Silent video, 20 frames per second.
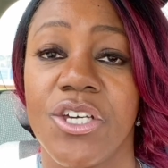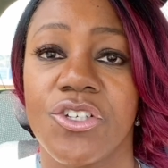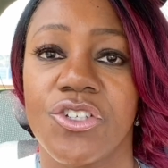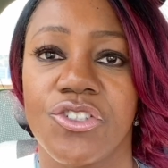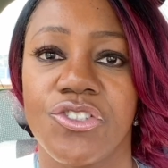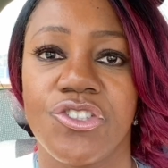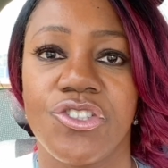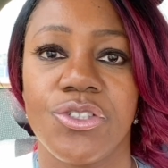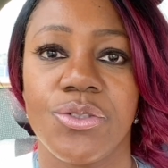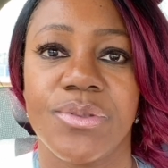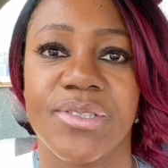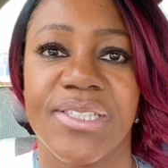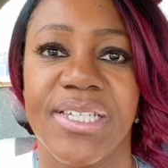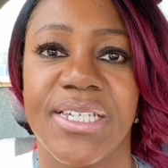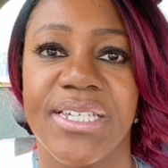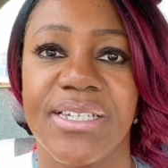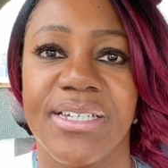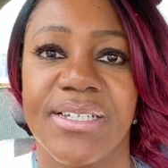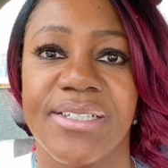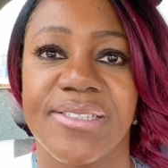Could you
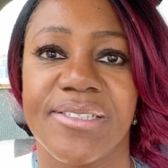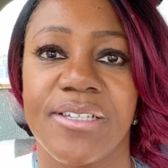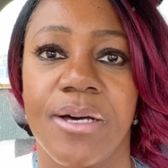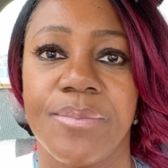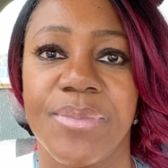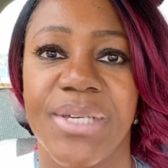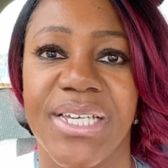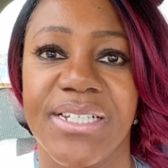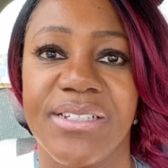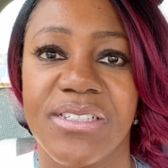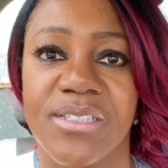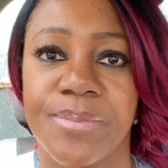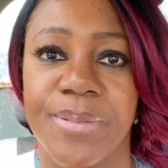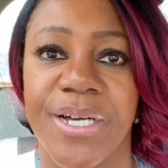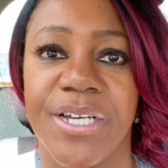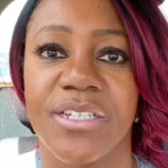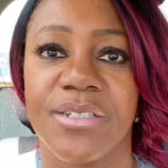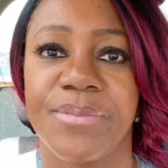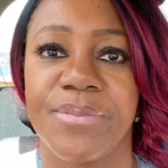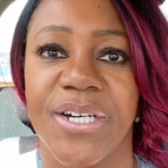see as I'm um,
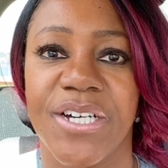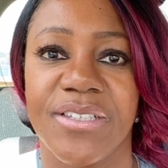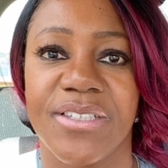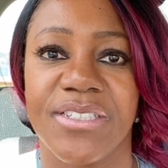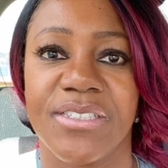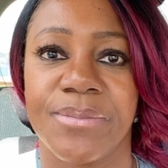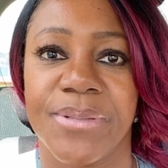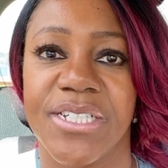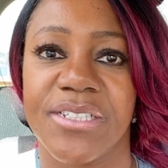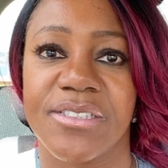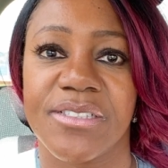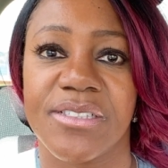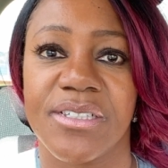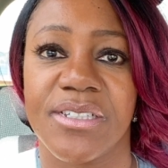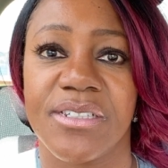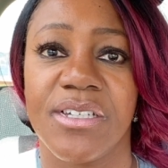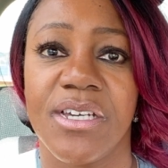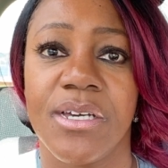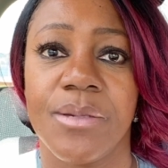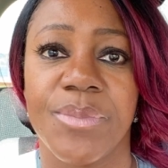inspired by this
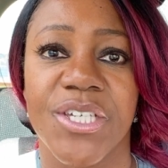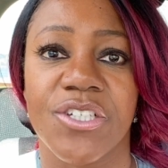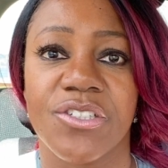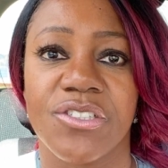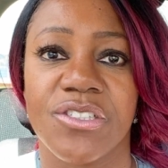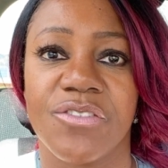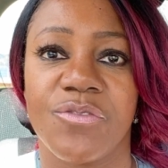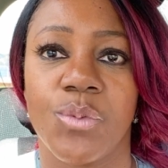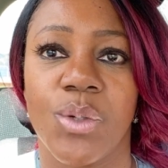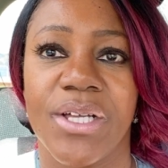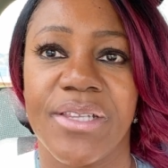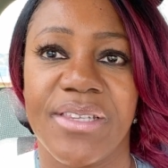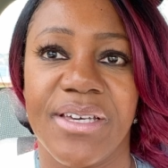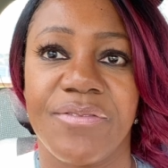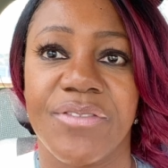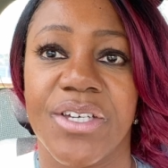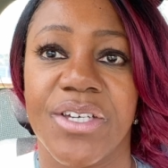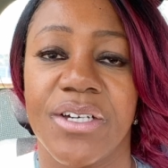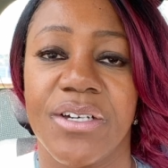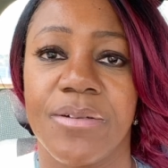person because of what
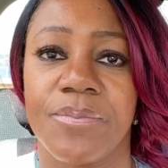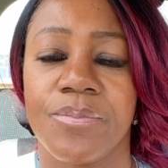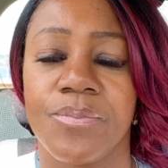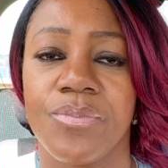they've got?